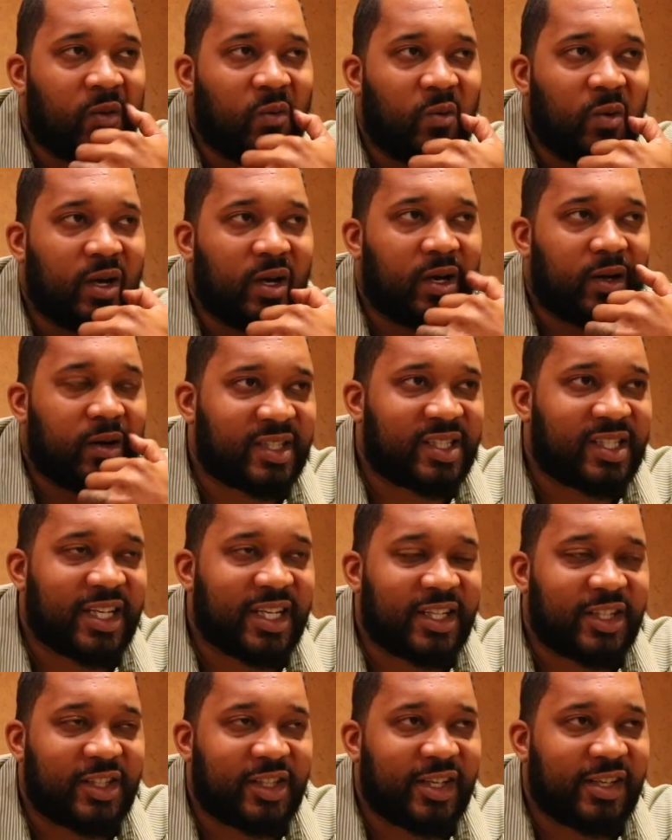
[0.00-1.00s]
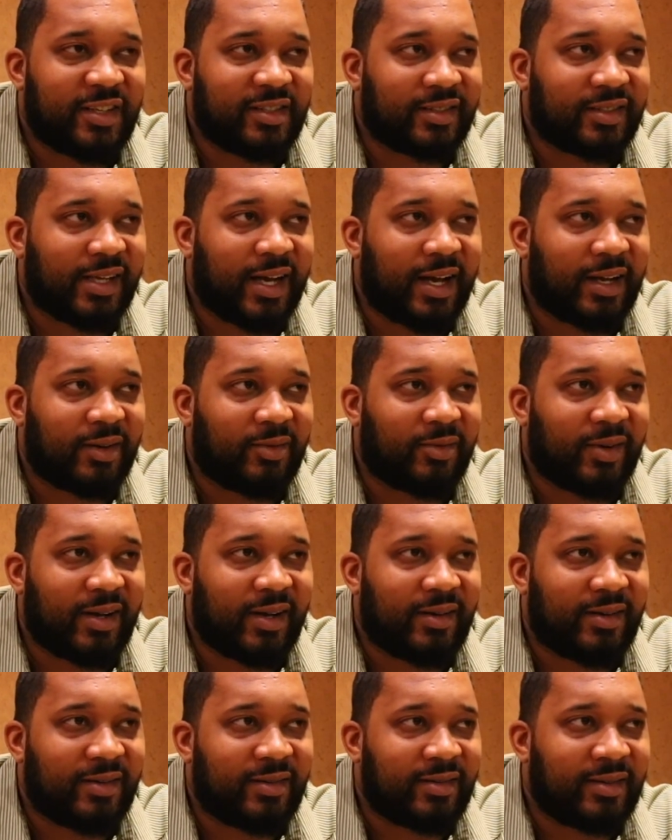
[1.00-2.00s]
Well, six years down the
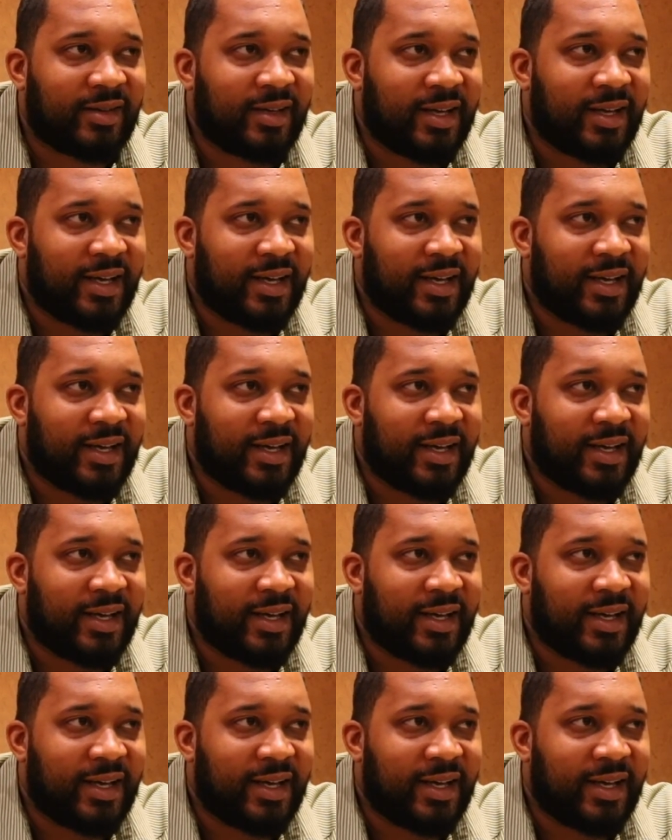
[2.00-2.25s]
road,